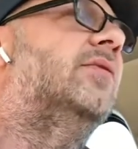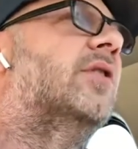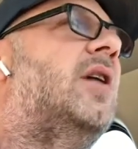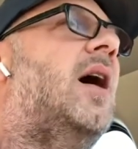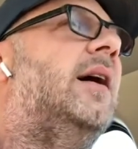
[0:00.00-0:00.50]
it or
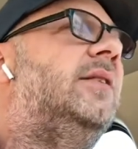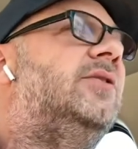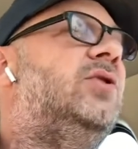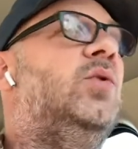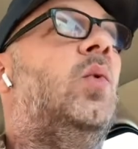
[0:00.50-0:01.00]
not,
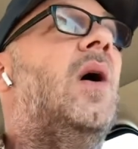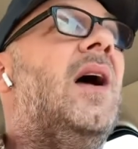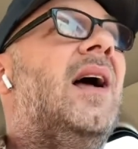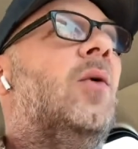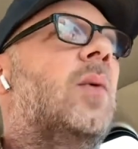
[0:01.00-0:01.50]
to
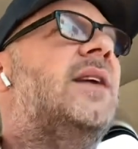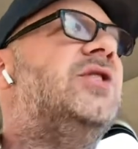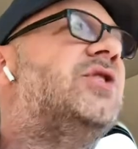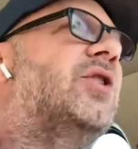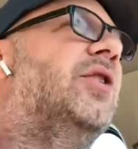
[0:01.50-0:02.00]

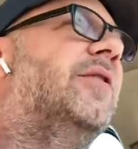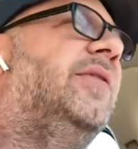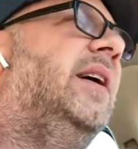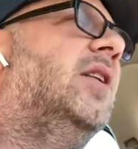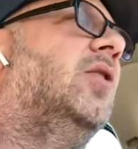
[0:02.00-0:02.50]
register your
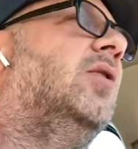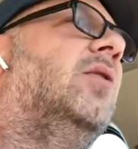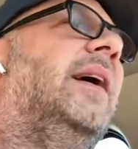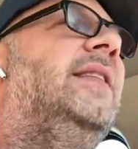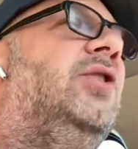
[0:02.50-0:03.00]
vehicle
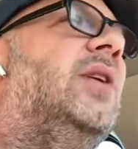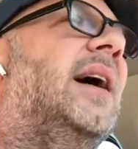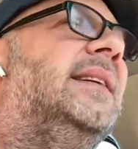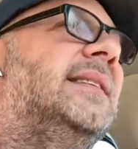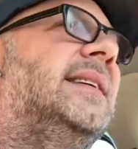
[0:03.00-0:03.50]
in the
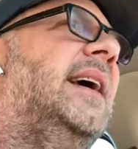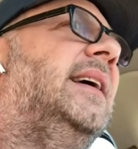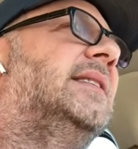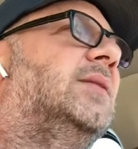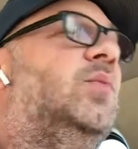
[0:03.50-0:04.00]
United
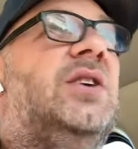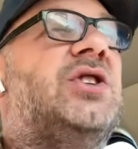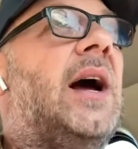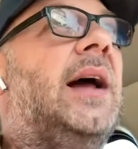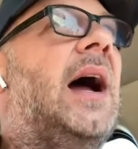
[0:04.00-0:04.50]
States, which
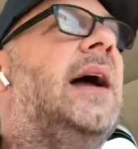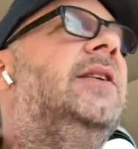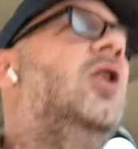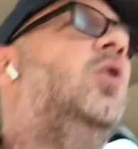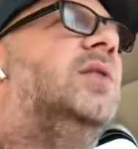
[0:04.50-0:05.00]
I
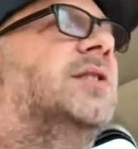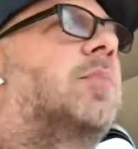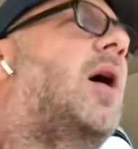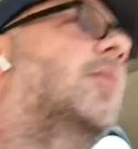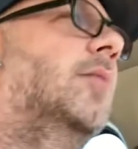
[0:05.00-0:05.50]
know is
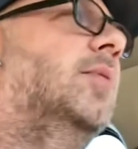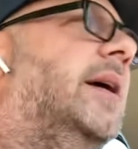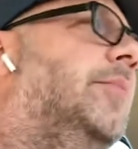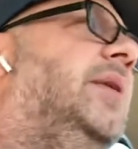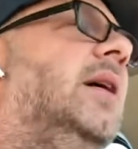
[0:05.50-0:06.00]
probably
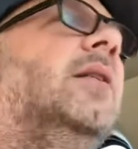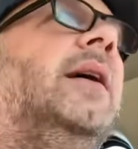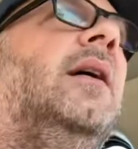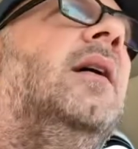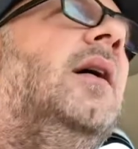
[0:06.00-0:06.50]

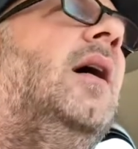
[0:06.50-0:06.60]
appealing,